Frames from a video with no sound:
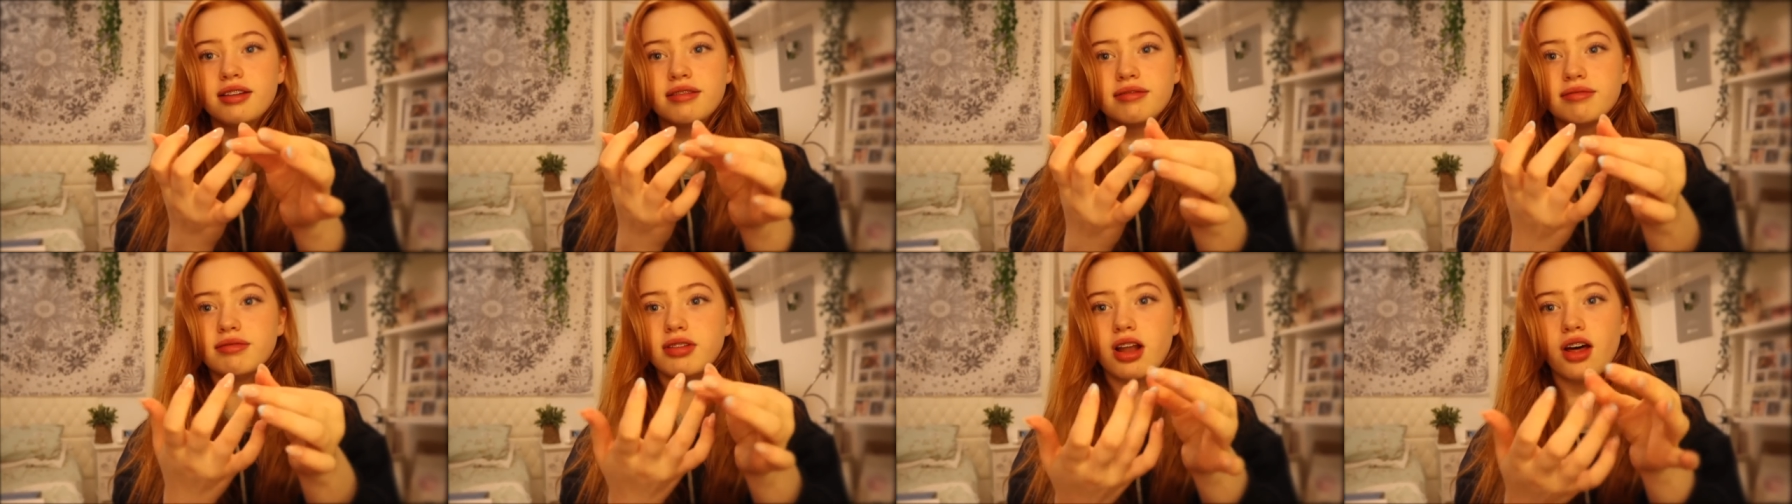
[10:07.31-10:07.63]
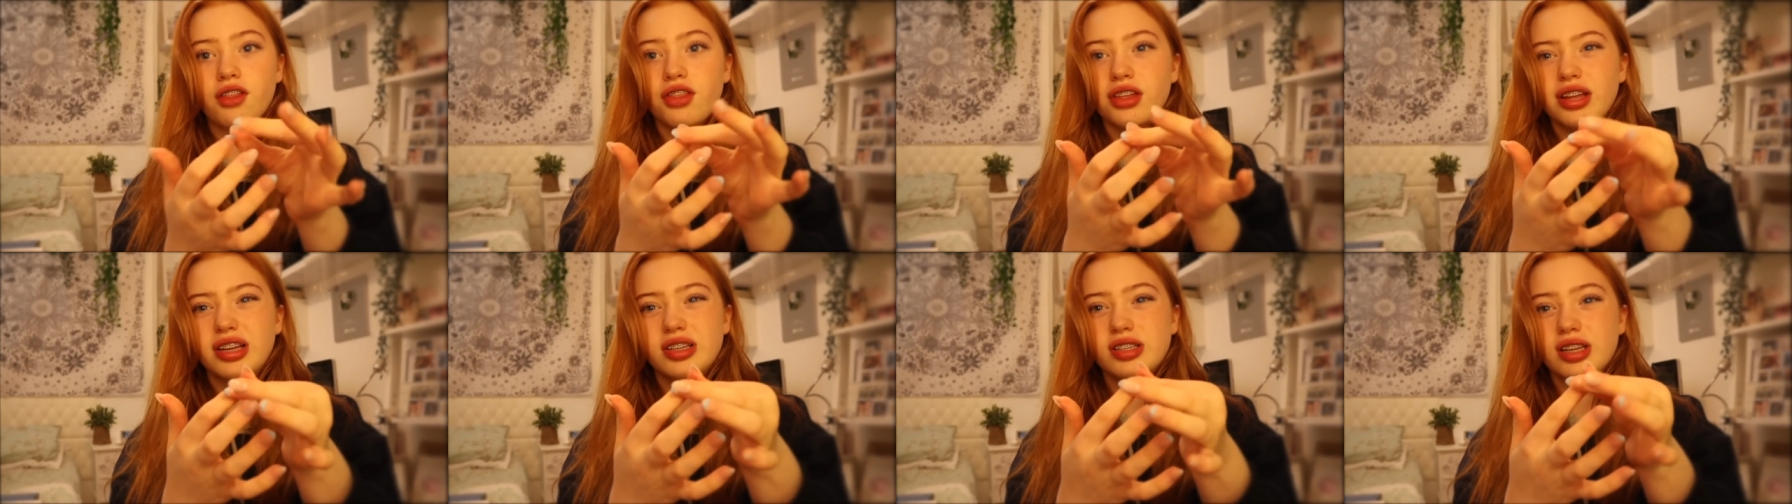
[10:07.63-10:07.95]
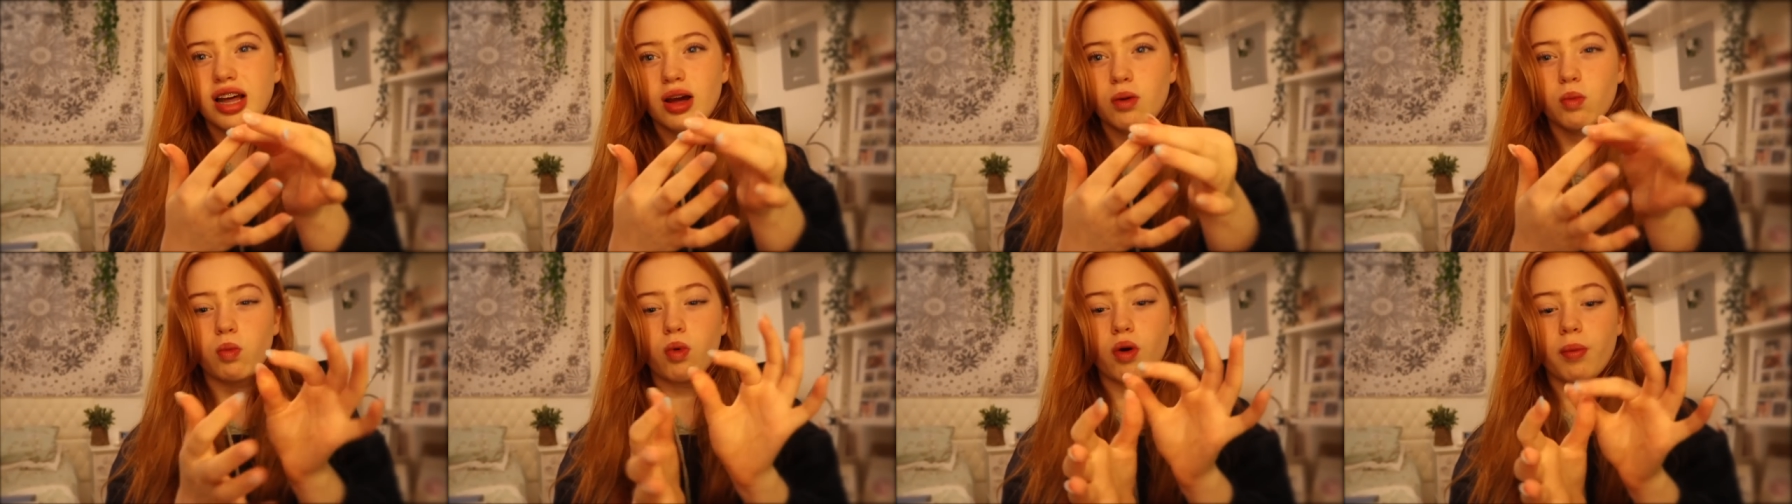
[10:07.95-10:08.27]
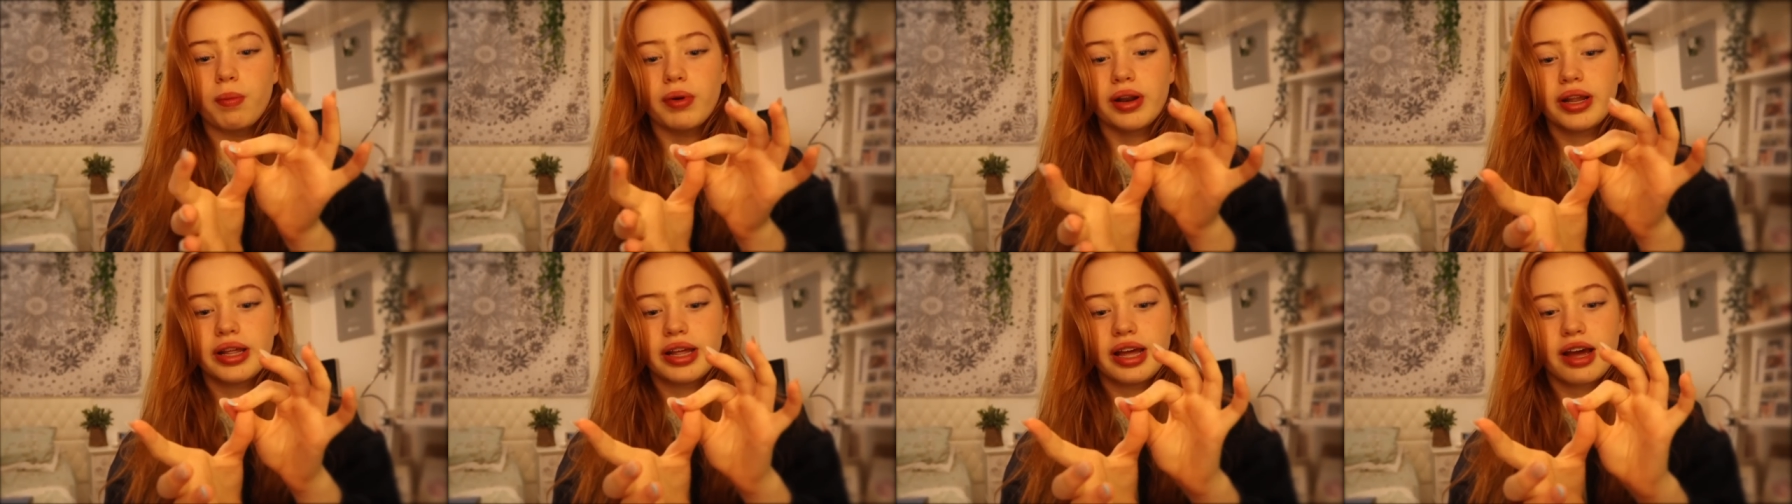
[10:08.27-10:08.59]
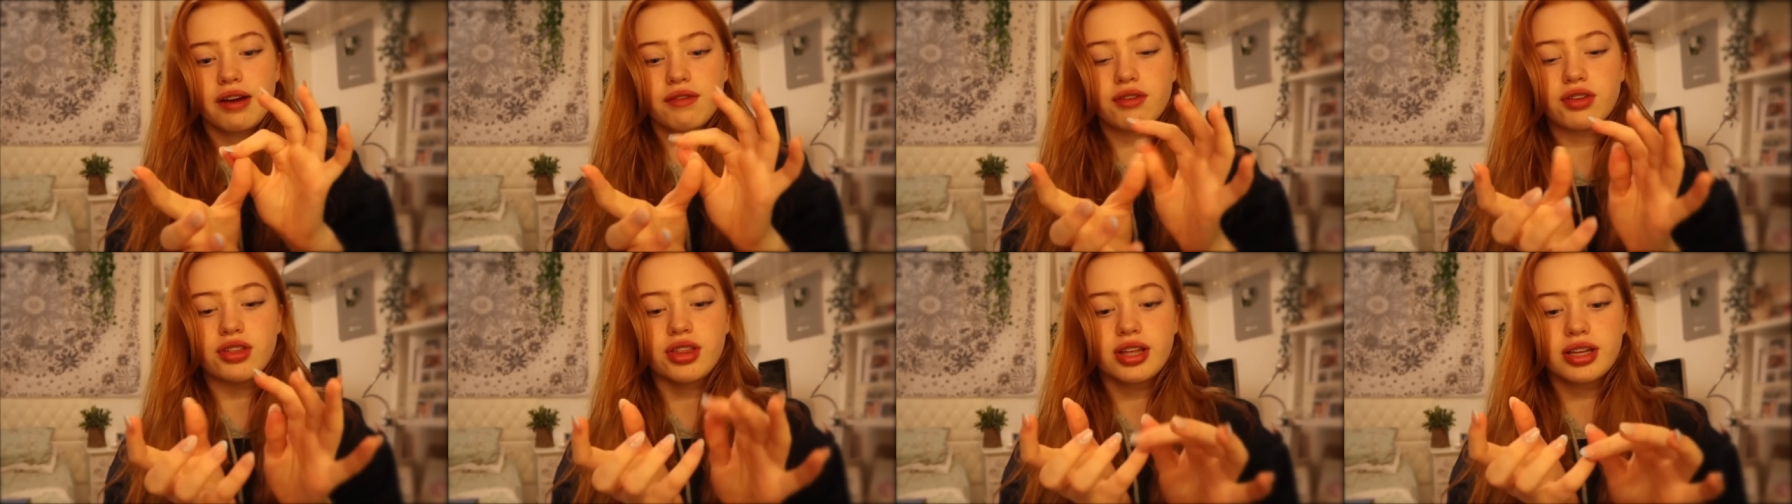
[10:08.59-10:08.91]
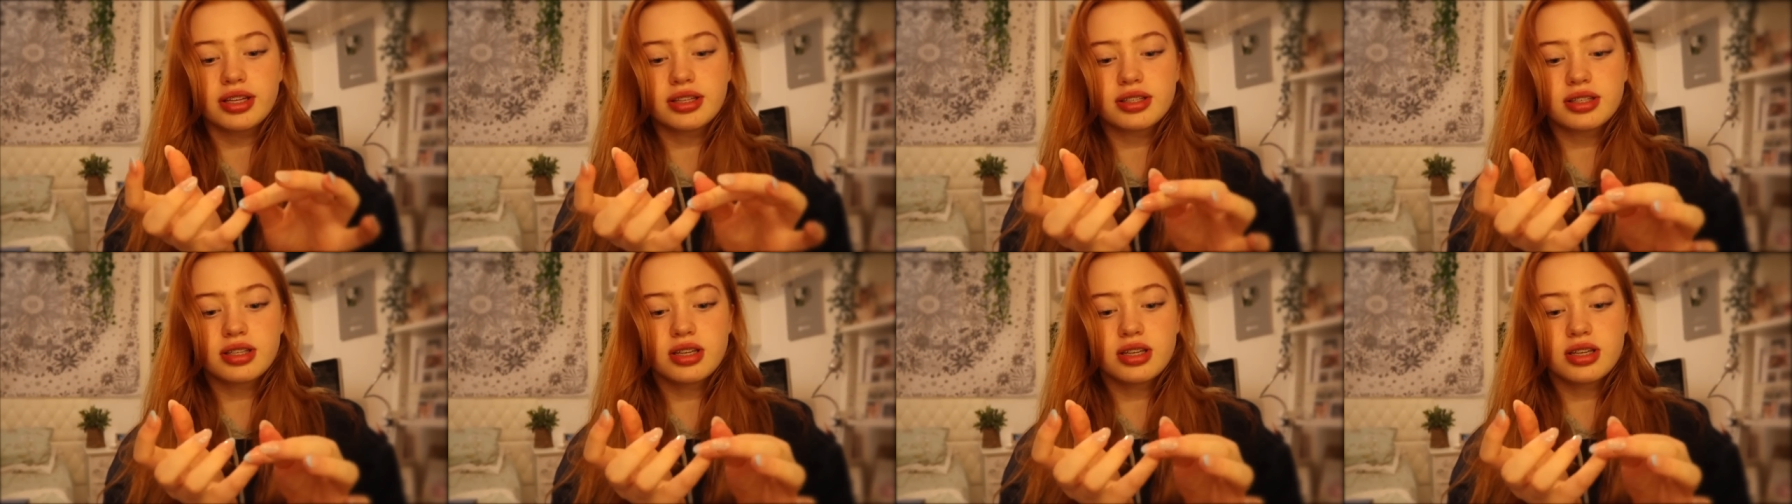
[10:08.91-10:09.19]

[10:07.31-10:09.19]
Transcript: nothing's like wobbly, everything's